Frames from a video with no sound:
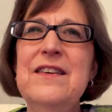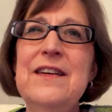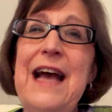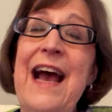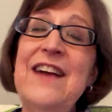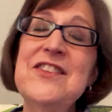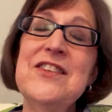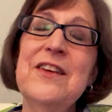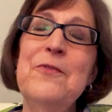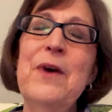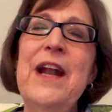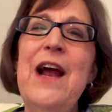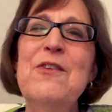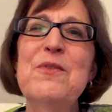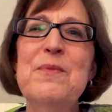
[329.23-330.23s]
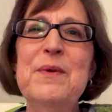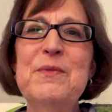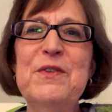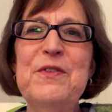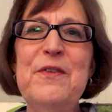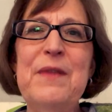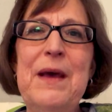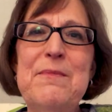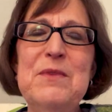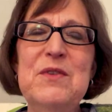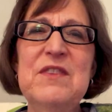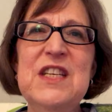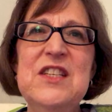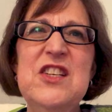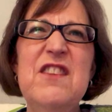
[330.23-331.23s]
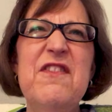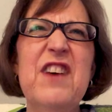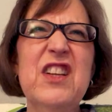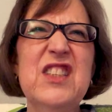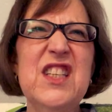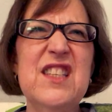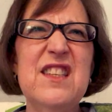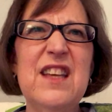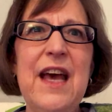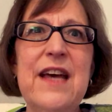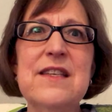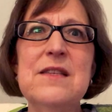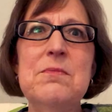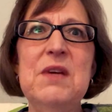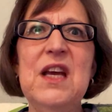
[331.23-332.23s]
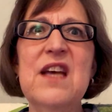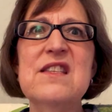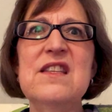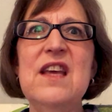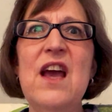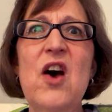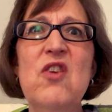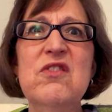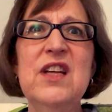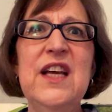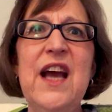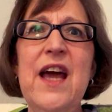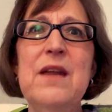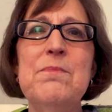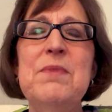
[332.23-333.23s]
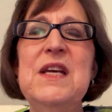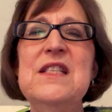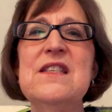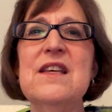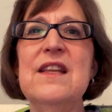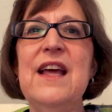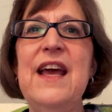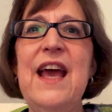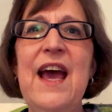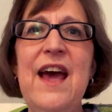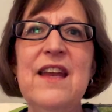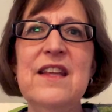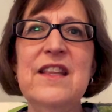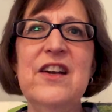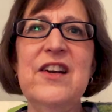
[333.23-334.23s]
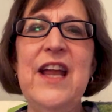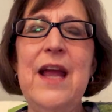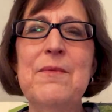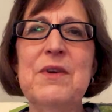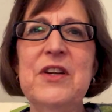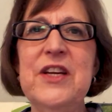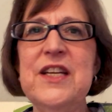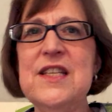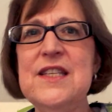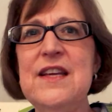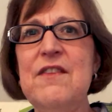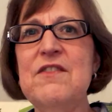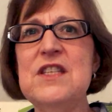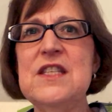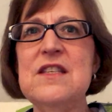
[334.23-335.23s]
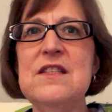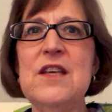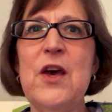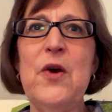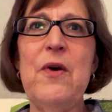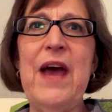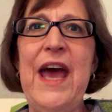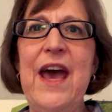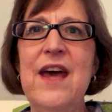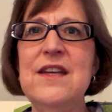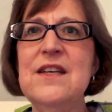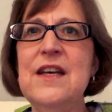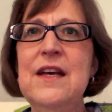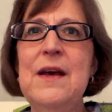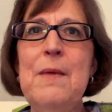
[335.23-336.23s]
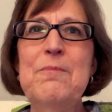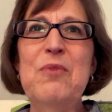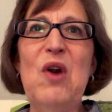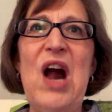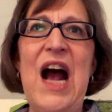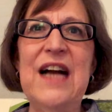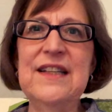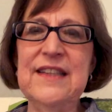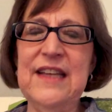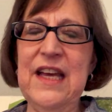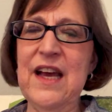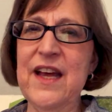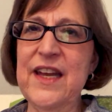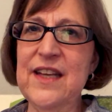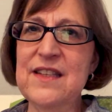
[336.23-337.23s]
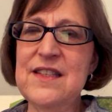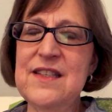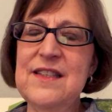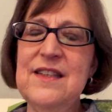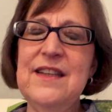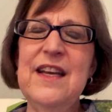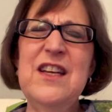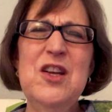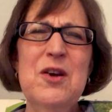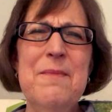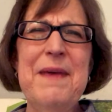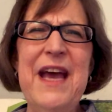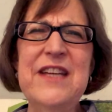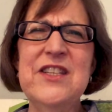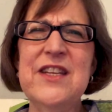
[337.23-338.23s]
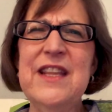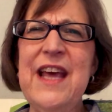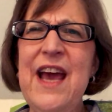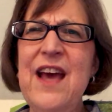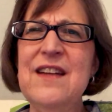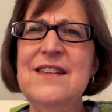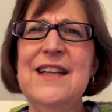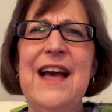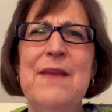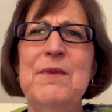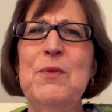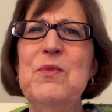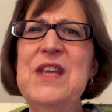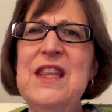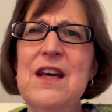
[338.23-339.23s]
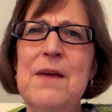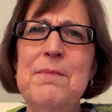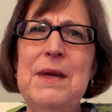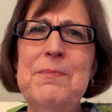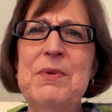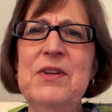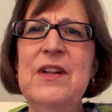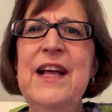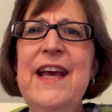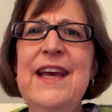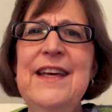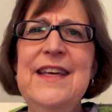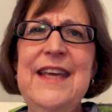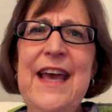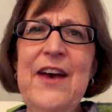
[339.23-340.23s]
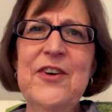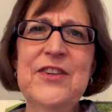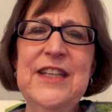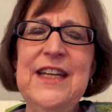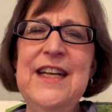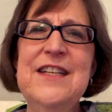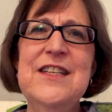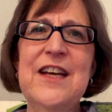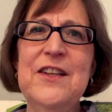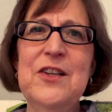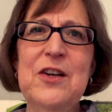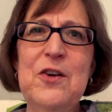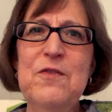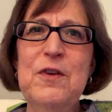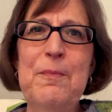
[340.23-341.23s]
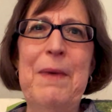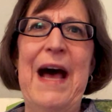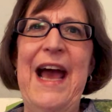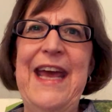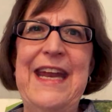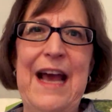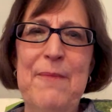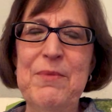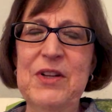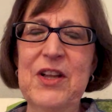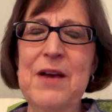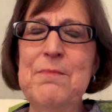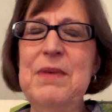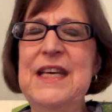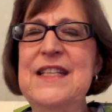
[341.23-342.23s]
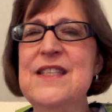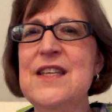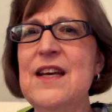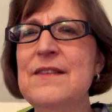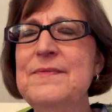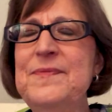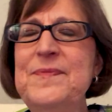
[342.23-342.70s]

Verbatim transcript: Actually, what I remember from that movie, she felt disgust because the only kind of pizza they had in their neighborhood in San Francisco had broccoli on it. Can you imagine that? I mean, we thought people yelled at each other over pineapple on pizza.